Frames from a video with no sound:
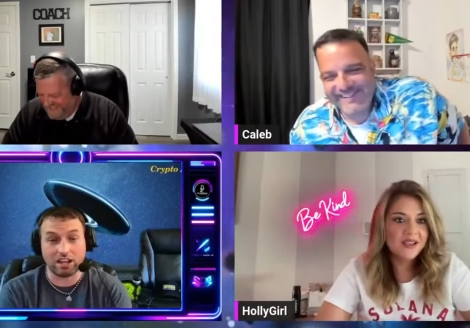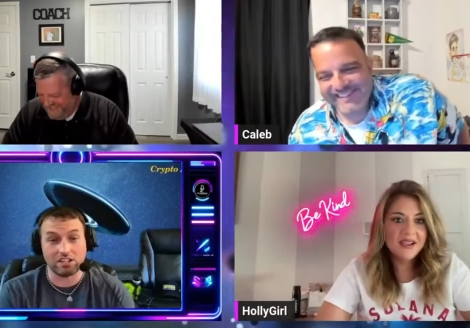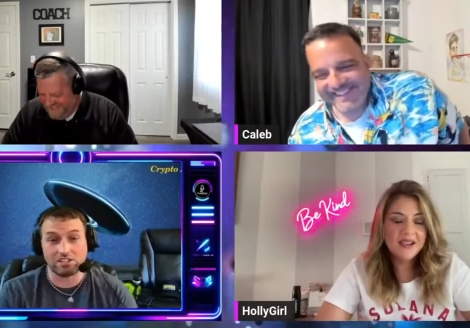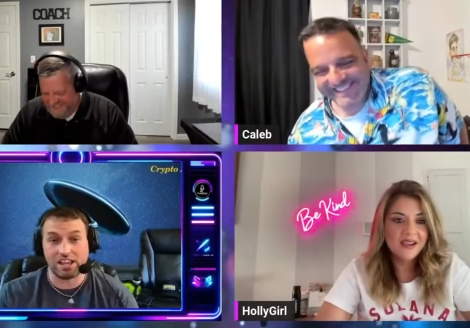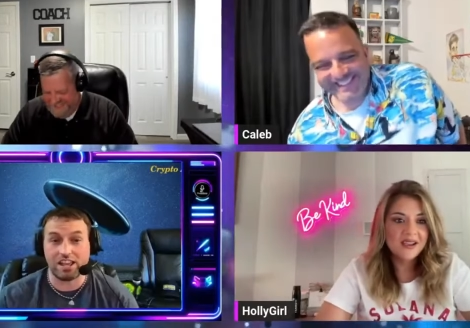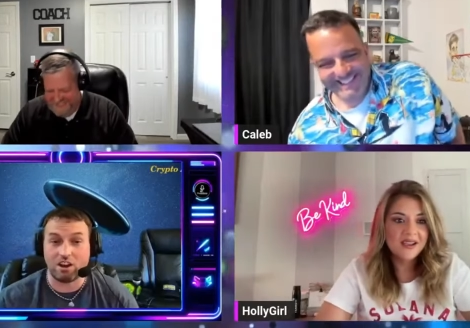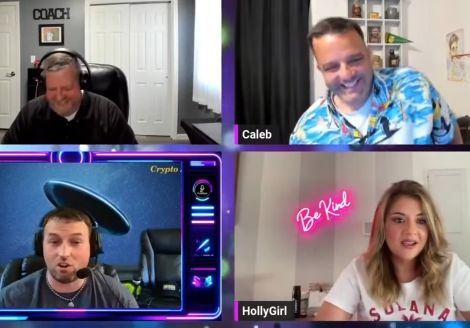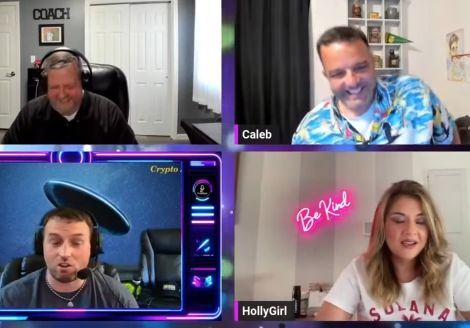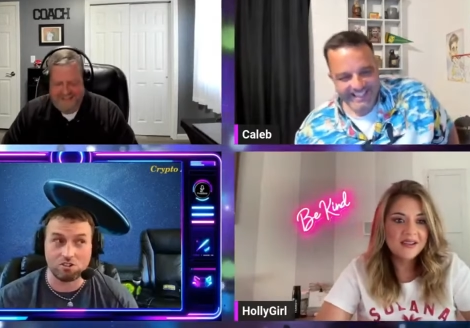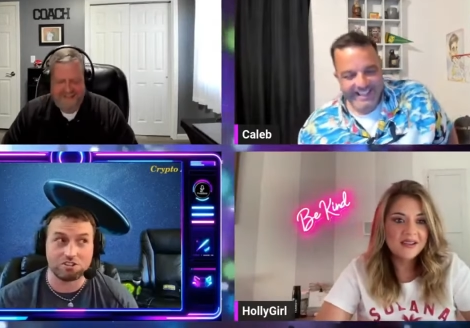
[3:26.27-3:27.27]
Speaker 1: I got to say,
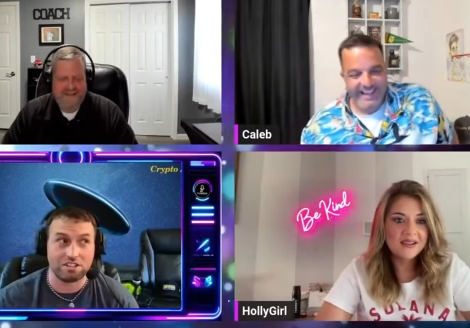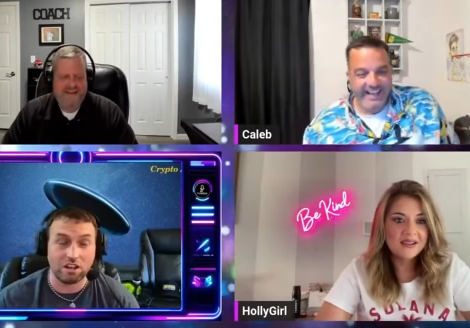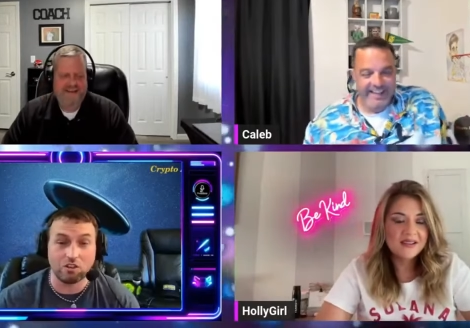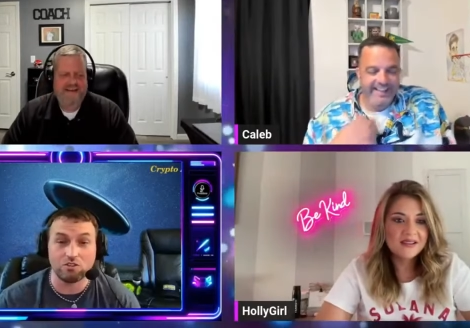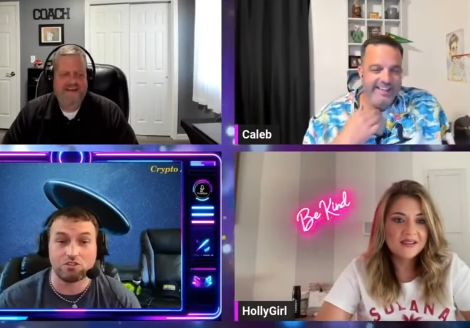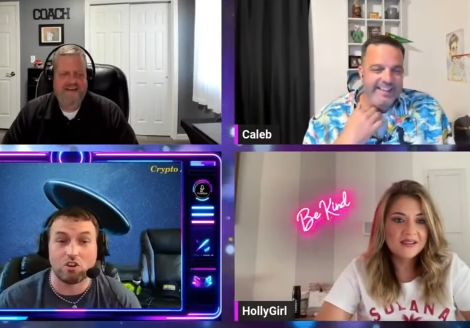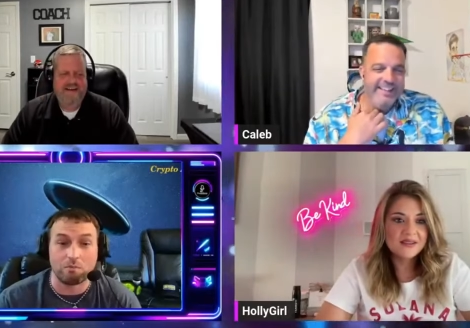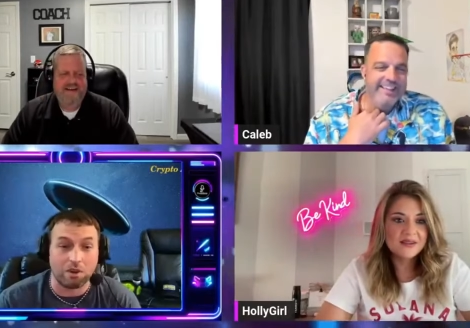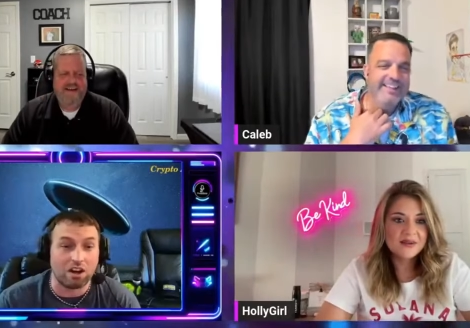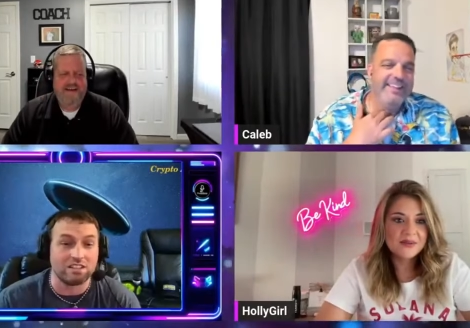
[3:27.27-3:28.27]
are our cells,
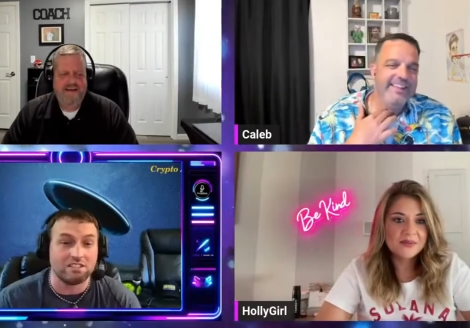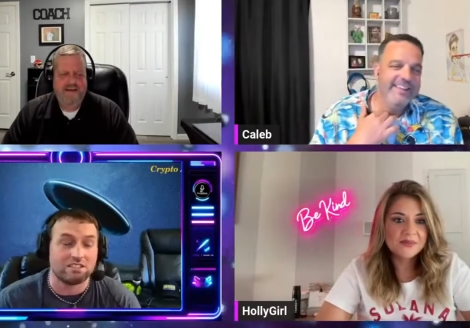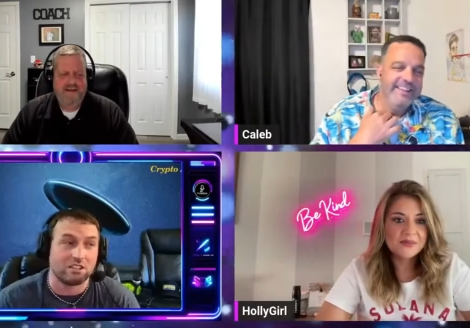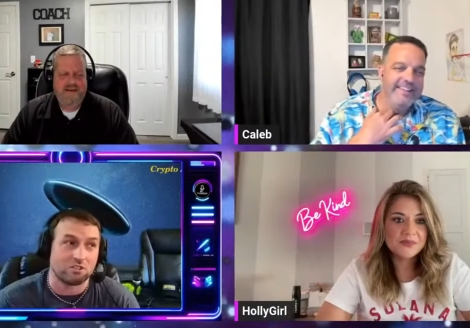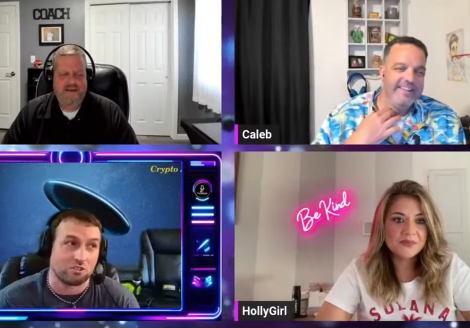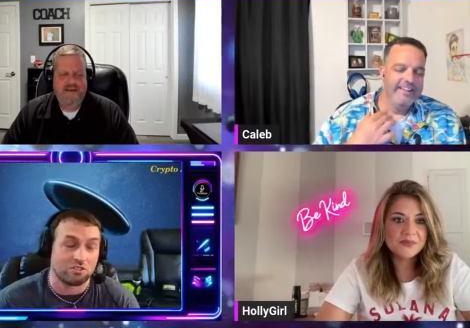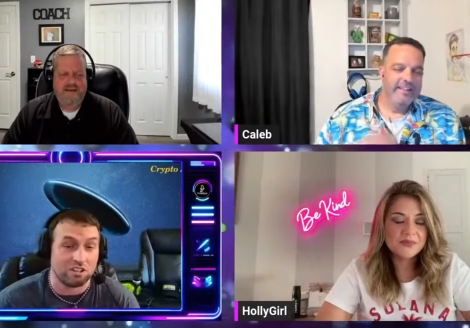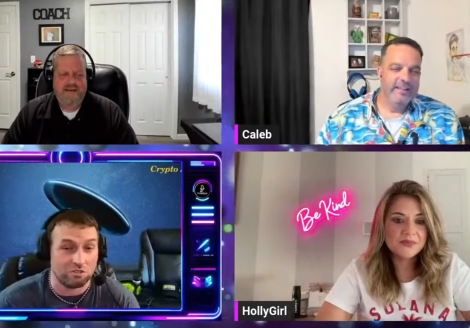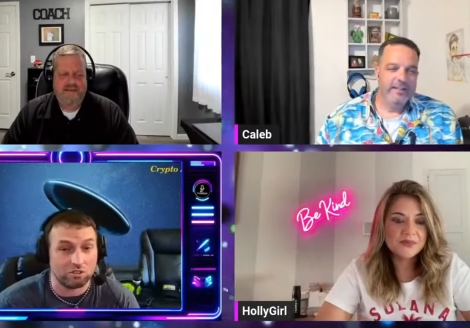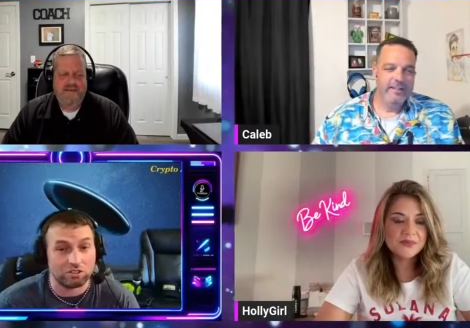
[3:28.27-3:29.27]
our body's cells, are
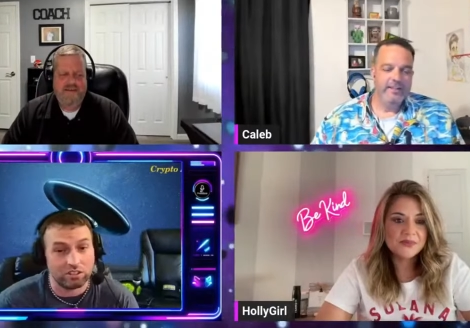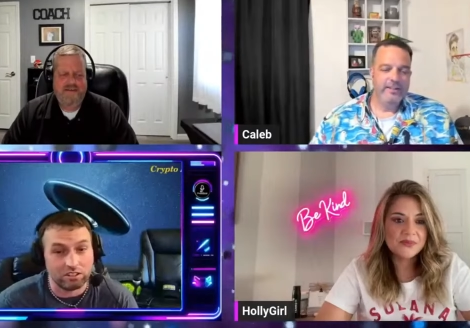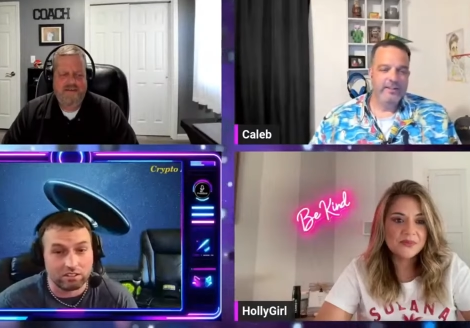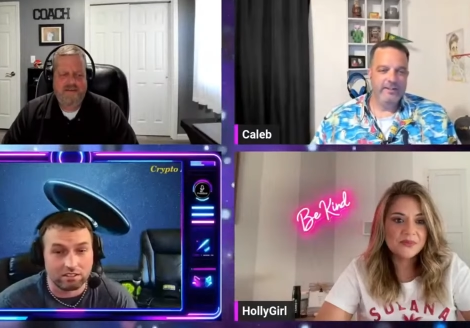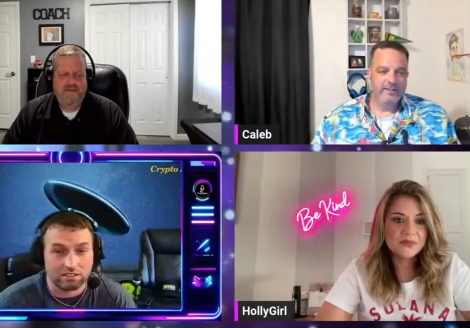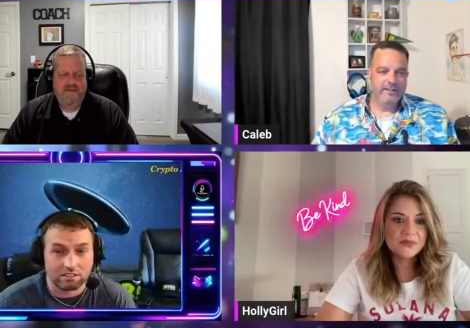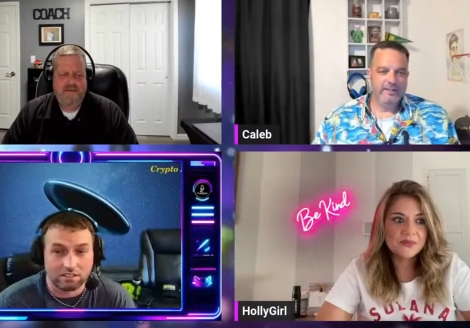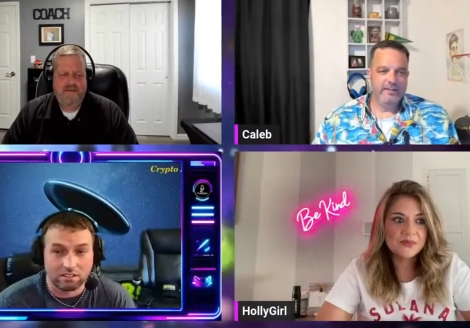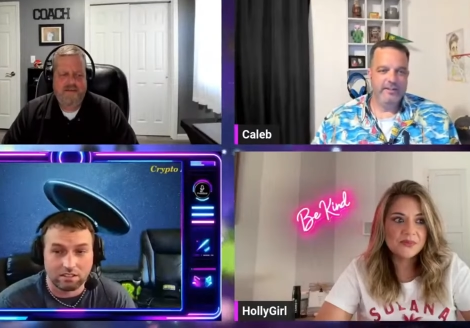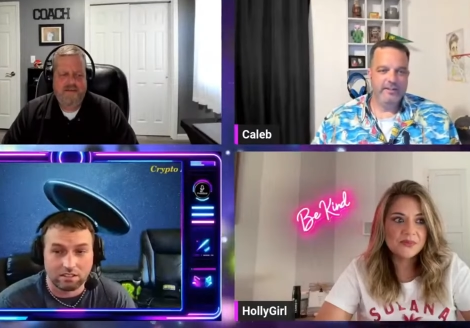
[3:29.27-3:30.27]
they nuclear?
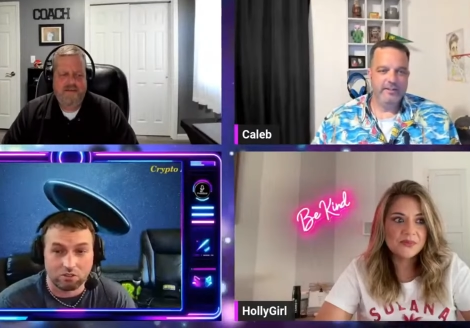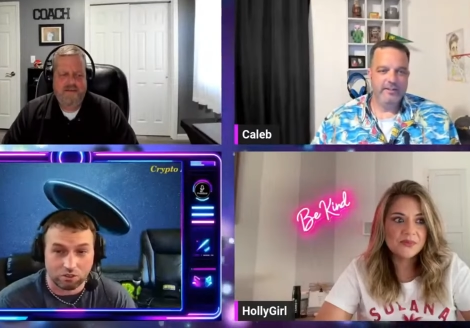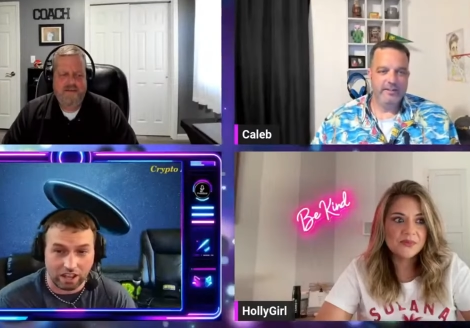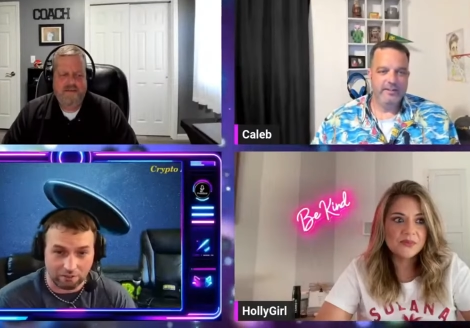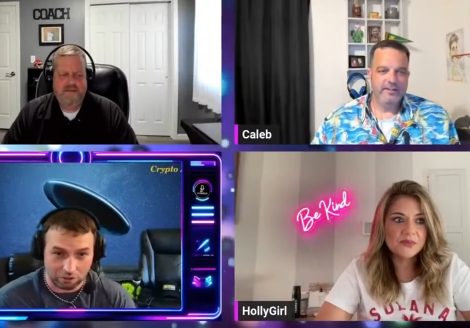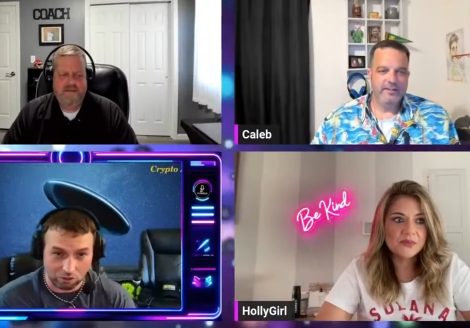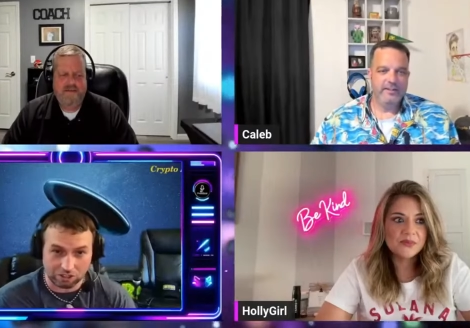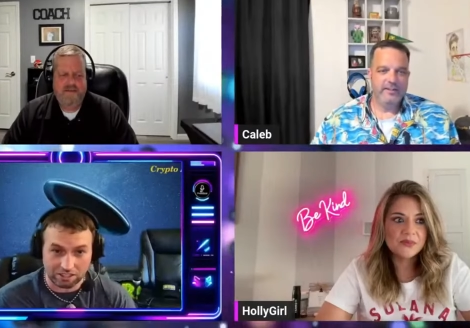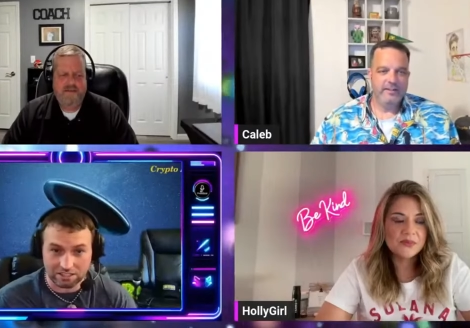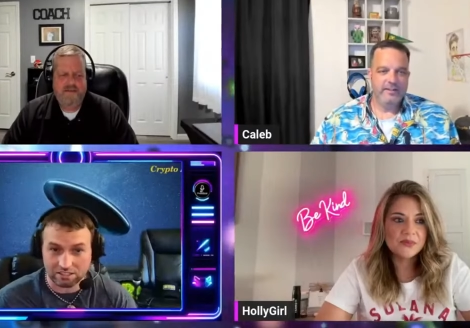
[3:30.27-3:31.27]
Do they have a
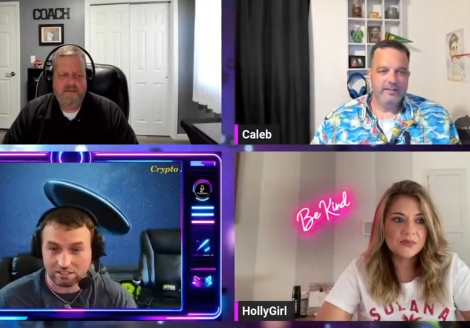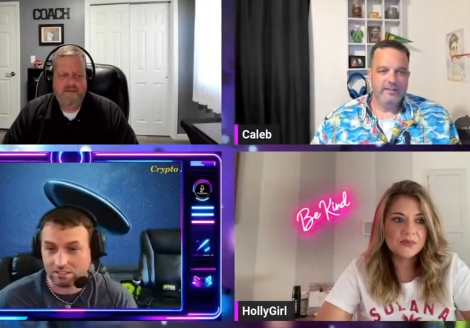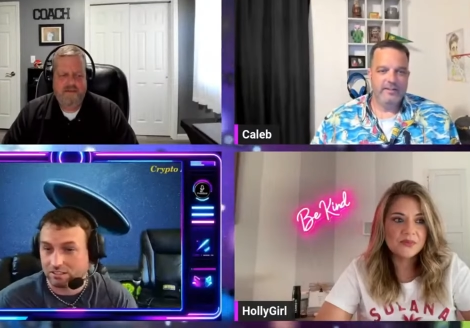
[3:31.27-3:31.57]
nucleus?